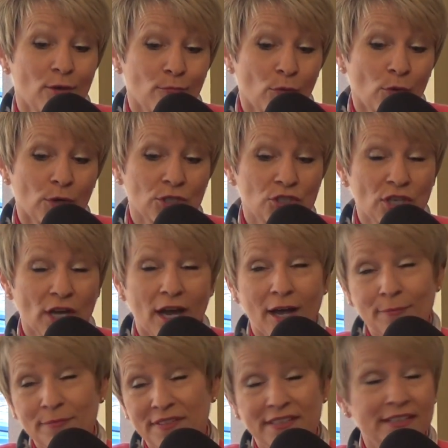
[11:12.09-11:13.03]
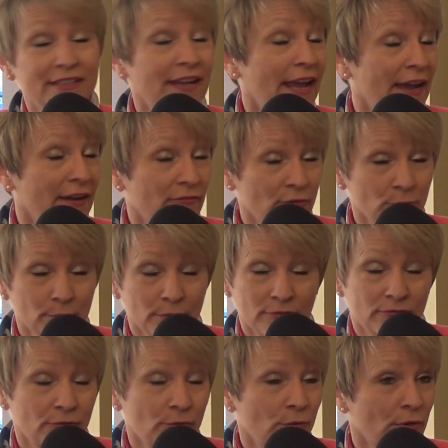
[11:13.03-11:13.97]
More jobs than ever
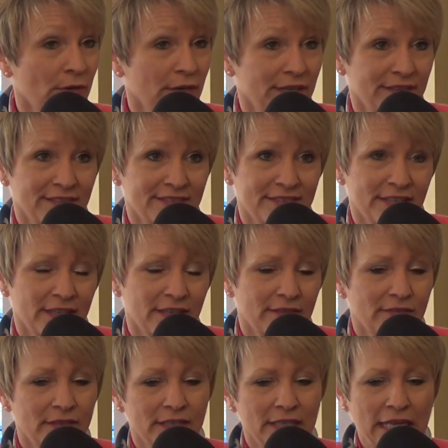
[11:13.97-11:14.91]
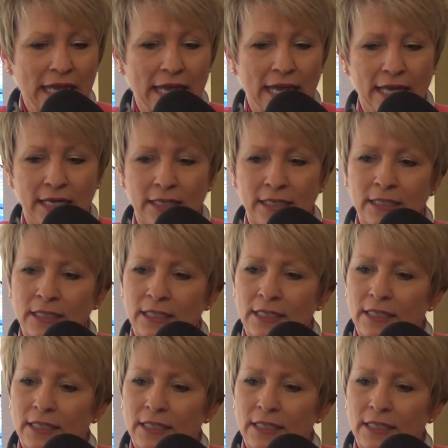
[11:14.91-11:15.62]
before in the state of Indiana.